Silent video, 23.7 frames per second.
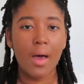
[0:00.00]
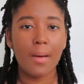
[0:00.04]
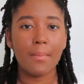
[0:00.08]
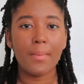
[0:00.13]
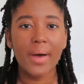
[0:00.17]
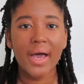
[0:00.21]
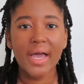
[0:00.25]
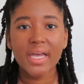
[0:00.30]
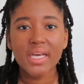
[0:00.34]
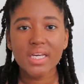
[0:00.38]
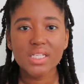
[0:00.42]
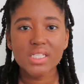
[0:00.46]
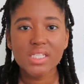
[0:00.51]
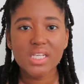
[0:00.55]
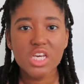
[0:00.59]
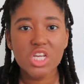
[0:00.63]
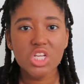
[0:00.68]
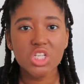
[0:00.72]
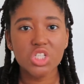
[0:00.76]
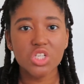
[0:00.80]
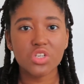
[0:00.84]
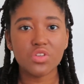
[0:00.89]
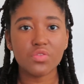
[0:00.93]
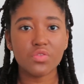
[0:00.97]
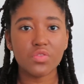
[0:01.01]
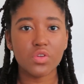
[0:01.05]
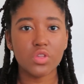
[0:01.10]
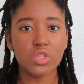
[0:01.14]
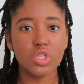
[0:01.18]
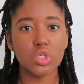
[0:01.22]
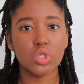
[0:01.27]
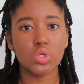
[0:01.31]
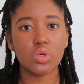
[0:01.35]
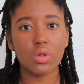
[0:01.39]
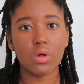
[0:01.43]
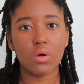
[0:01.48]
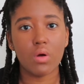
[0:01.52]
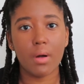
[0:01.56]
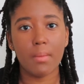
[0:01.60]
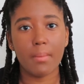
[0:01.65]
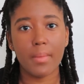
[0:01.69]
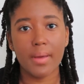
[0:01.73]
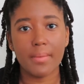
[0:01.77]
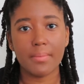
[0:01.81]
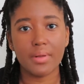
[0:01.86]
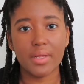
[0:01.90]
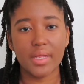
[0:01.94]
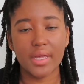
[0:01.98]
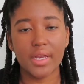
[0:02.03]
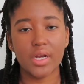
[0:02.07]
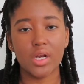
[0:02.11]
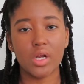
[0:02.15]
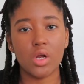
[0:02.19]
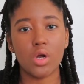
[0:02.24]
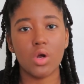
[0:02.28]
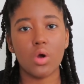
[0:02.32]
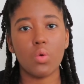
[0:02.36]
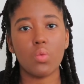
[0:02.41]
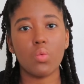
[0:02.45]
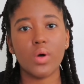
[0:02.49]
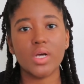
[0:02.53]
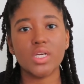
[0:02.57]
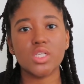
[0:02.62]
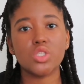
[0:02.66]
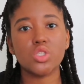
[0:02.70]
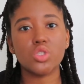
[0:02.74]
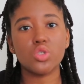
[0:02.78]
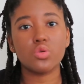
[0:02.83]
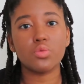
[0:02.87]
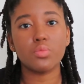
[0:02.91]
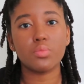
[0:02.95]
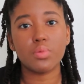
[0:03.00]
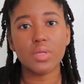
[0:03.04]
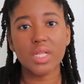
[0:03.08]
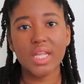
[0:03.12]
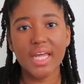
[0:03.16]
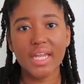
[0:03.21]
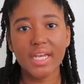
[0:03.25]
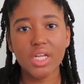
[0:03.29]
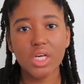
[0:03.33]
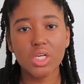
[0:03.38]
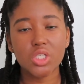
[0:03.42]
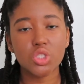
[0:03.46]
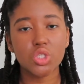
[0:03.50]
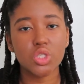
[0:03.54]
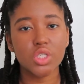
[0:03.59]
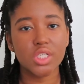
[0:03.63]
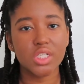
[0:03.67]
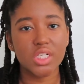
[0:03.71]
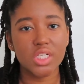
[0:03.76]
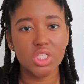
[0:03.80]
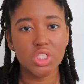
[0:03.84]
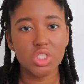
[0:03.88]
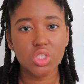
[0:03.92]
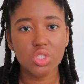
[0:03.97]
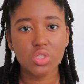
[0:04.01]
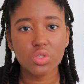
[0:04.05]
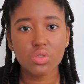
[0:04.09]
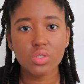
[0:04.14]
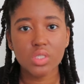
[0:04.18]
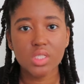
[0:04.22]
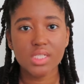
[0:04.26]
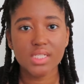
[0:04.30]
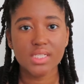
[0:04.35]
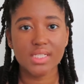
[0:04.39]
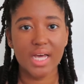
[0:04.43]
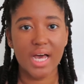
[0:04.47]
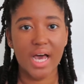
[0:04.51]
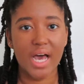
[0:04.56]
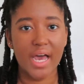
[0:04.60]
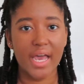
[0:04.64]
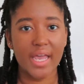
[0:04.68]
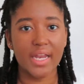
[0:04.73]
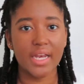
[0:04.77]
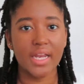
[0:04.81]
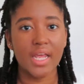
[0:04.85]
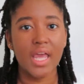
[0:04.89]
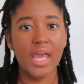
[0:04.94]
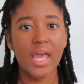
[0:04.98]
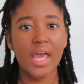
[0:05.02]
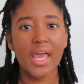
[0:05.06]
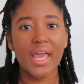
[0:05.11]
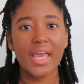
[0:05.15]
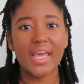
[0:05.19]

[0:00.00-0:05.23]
My intention for the dual enrollment planner was to blend a traditional design